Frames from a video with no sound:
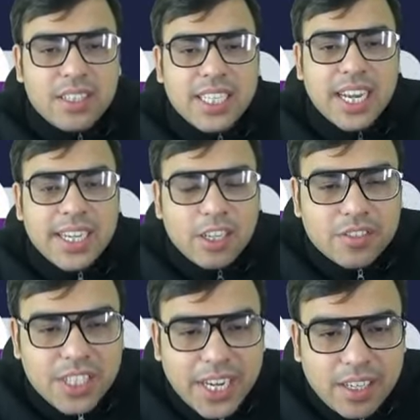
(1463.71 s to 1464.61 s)
Secretary of
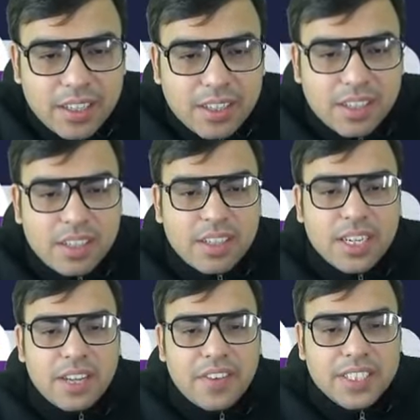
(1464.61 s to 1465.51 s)
State,
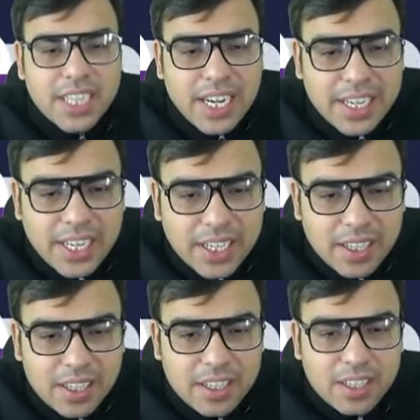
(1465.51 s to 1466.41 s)
Defense Secretary,
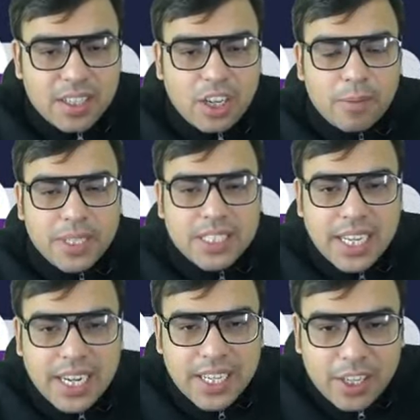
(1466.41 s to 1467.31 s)
Commerce
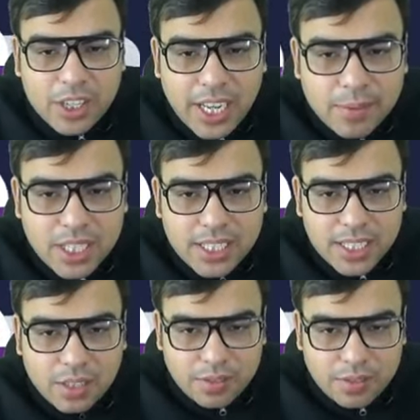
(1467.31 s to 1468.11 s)
Secretary. Your time starts now.